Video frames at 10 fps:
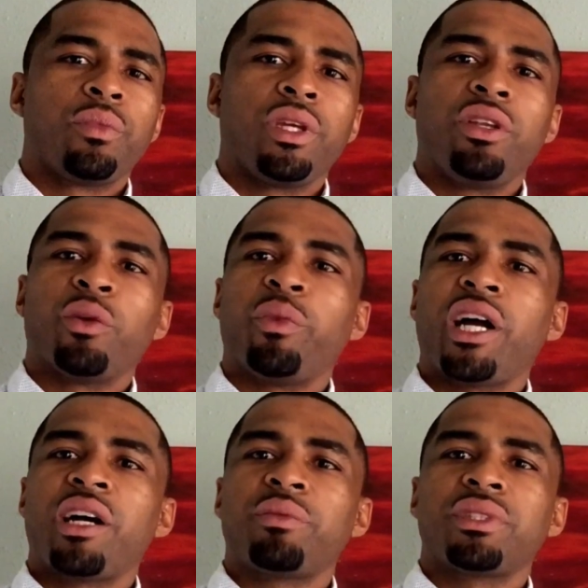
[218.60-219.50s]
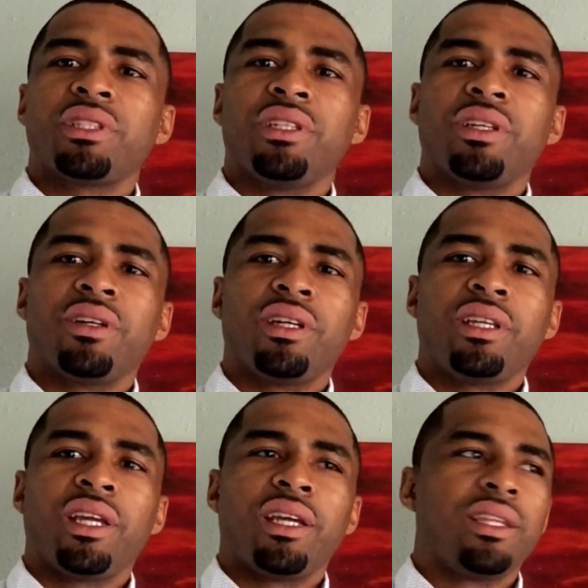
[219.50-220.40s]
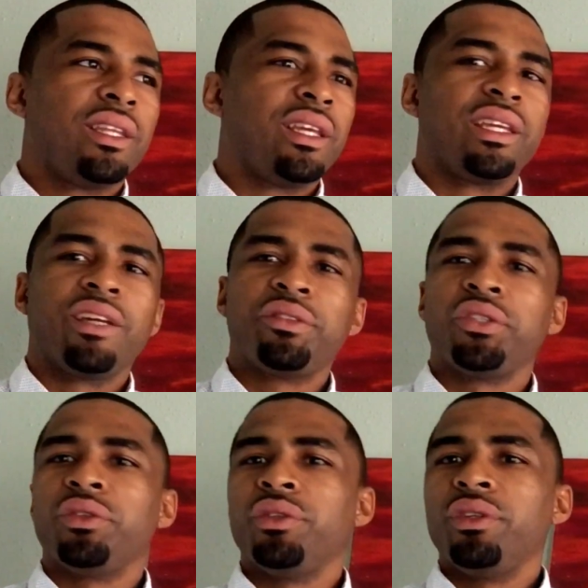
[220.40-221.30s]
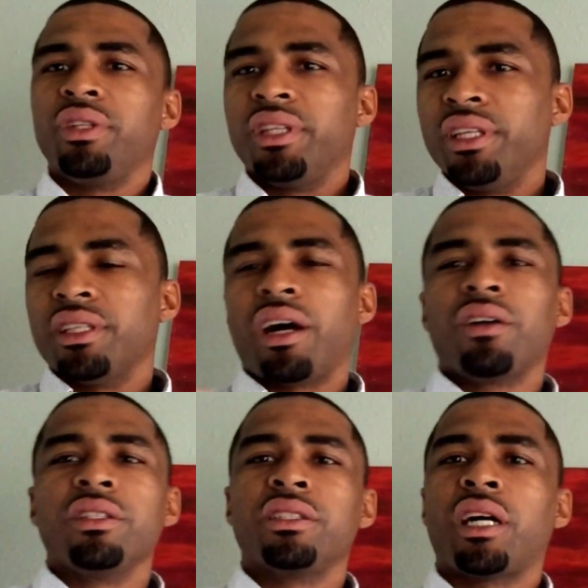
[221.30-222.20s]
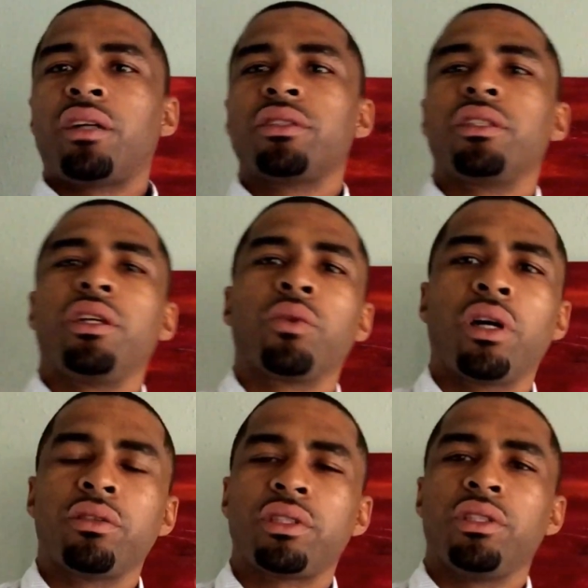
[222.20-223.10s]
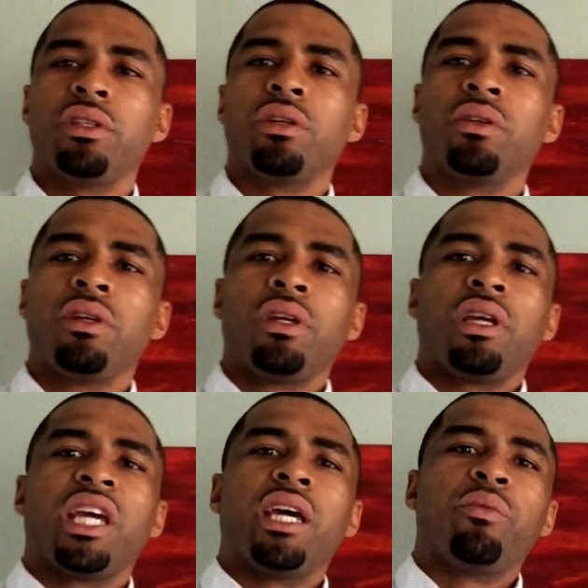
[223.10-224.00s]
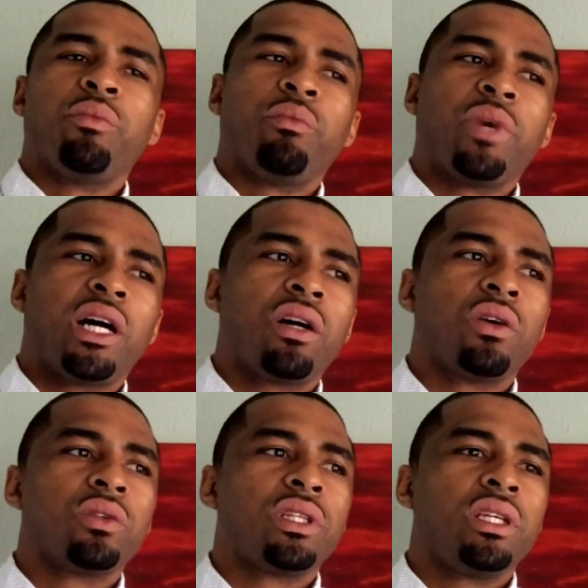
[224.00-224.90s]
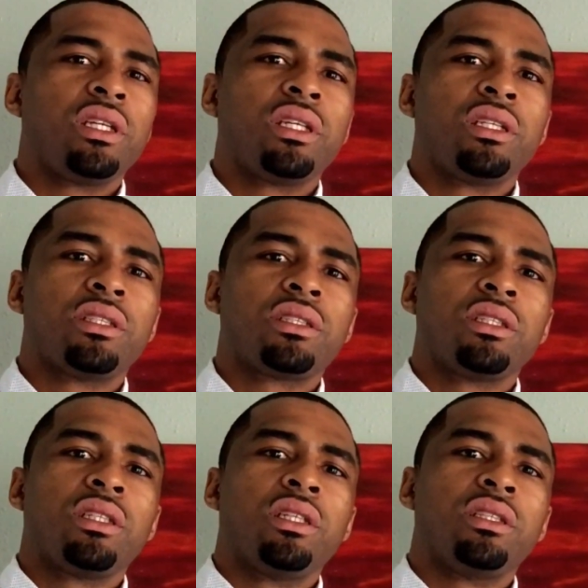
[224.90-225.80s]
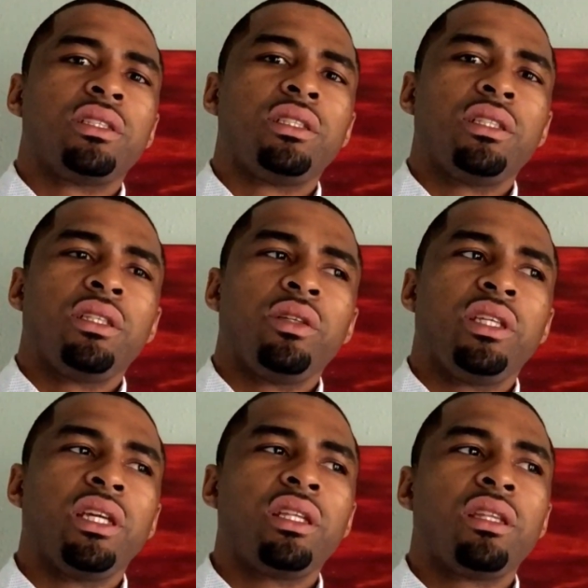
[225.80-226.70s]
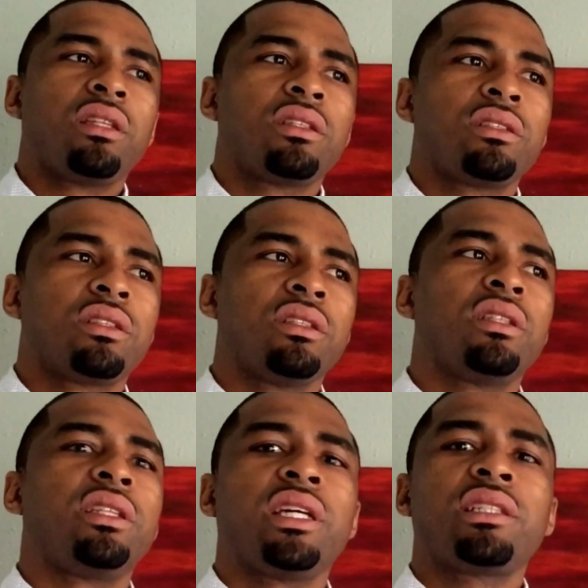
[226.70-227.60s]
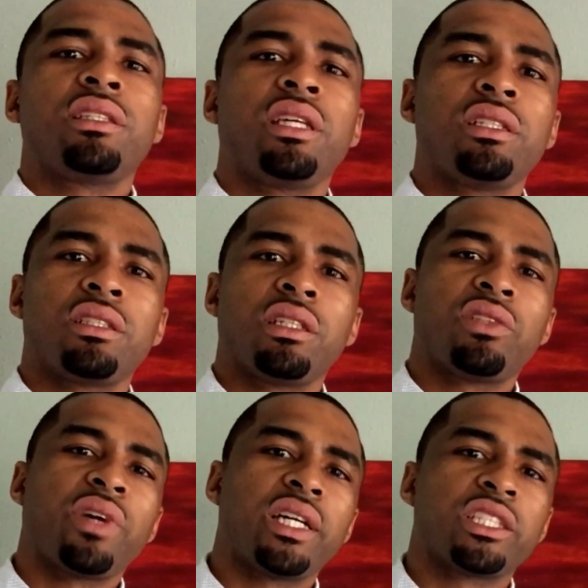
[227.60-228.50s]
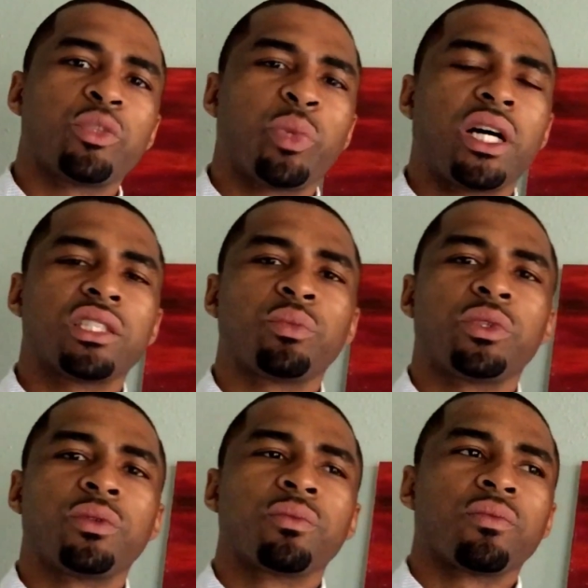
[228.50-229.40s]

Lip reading: in your maps, and it gives you all these alternate routes, and my whole thing is getting to the destination as fast as possible,